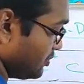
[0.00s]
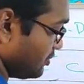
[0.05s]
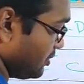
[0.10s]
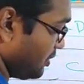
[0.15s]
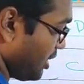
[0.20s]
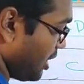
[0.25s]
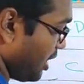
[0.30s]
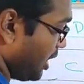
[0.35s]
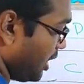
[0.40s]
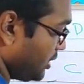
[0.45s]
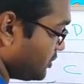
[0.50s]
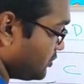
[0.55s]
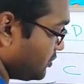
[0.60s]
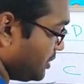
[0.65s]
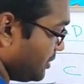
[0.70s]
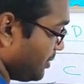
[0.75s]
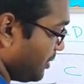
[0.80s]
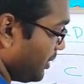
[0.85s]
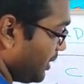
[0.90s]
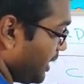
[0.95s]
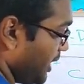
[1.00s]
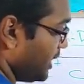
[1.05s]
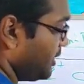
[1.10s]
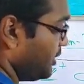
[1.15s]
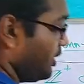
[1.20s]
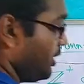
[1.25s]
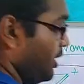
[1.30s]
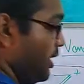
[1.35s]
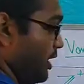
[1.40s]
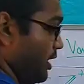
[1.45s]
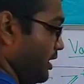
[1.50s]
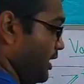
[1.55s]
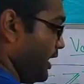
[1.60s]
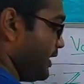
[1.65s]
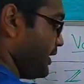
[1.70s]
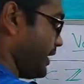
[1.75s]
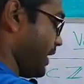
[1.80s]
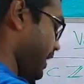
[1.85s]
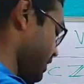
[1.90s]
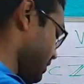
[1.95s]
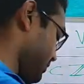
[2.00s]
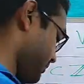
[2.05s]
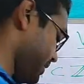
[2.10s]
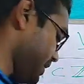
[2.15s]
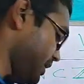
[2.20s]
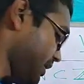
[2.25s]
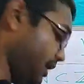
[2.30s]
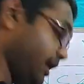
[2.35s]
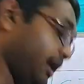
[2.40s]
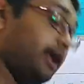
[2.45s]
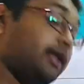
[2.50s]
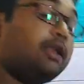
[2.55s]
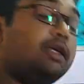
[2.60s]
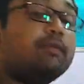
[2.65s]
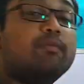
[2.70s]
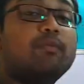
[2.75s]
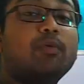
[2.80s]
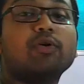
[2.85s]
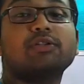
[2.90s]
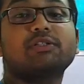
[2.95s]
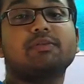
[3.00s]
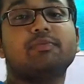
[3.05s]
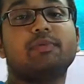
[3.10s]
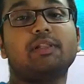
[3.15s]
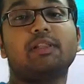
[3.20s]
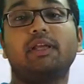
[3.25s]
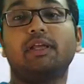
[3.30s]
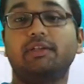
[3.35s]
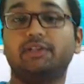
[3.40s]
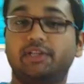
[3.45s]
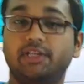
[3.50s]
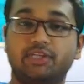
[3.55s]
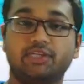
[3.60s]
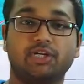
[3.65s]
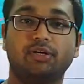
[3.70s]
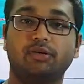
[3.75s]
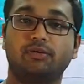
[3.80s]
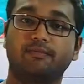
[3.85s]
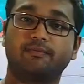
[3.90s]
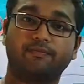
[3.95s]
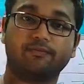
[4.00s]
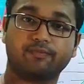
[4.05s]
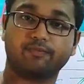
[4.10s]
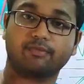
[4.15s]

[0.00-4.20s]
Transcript: to R to the power n. Let n be any possible integer.